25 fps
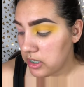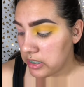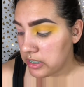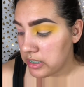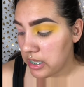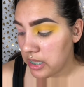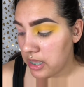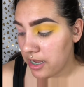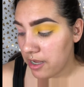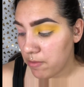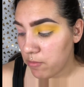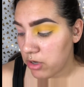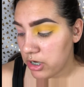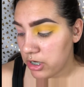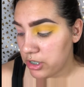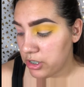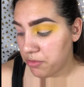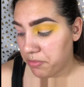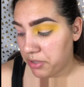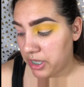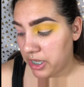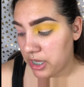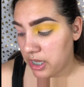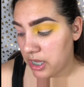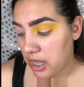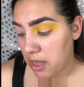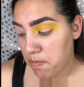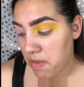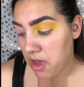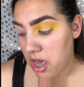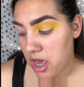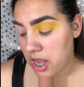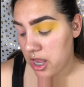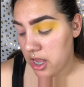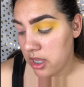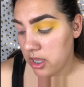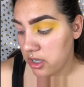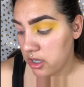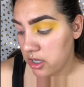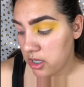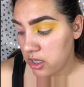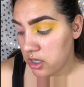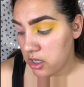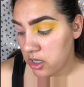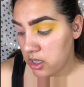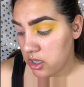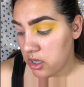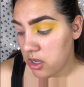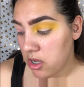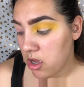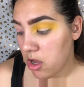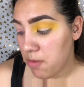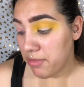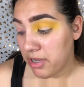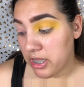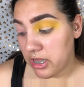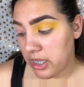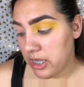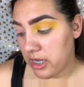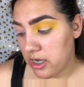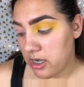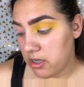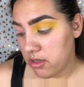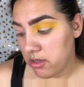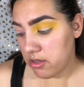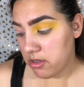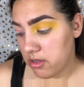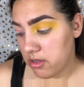because I think I want to do pink in on my lid.